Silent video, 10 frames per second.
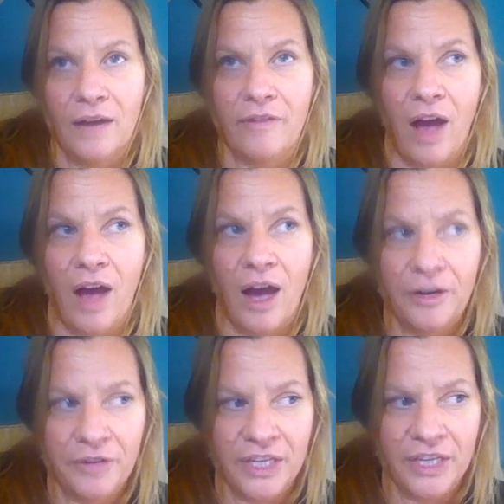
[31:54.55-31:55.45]
of
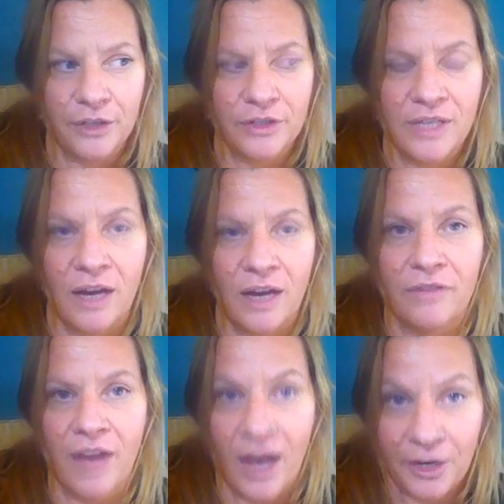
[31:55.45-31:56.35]
honoring
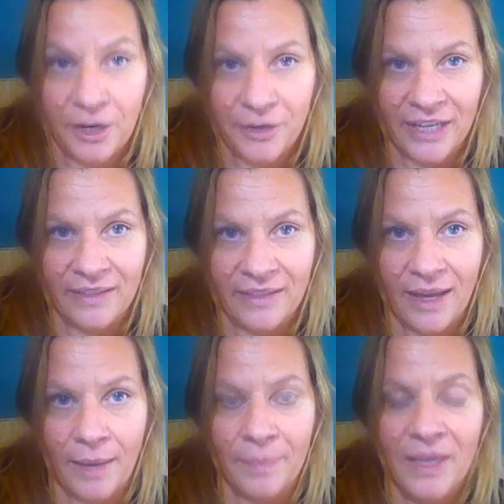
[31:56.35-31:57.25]
yourself, honoring
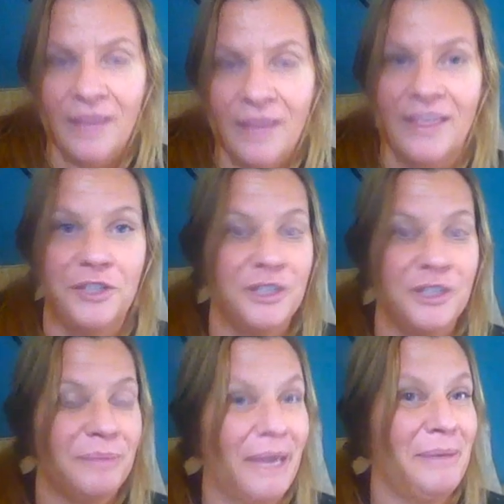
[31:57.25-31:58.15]
them, then
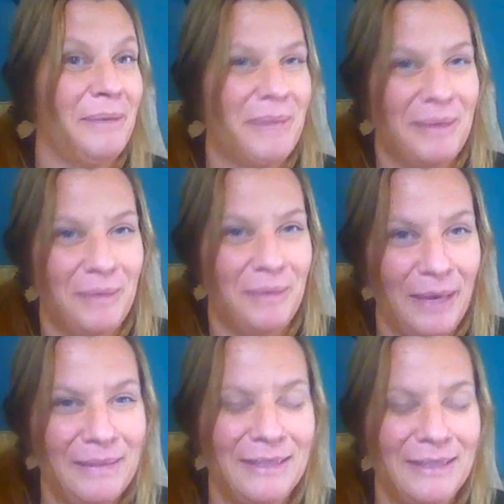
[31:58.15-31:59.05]
just maybe, maybe,
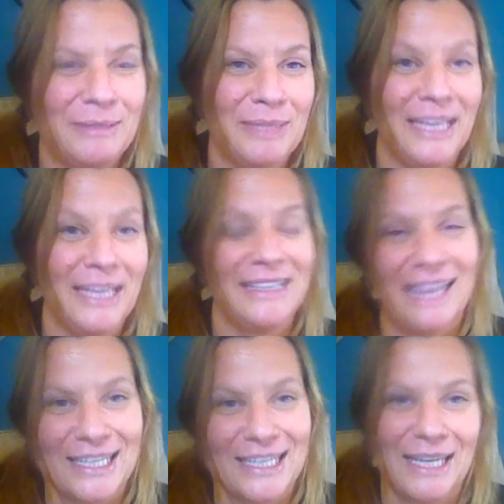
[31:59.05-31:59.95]
maybe this will be like
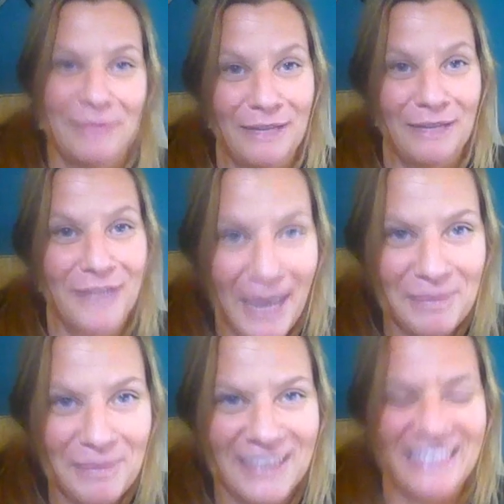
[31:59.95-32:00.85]
the last time it ever
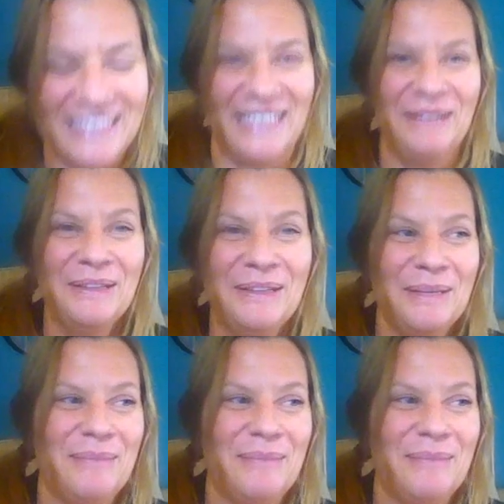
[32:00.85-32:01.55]
happens, you know?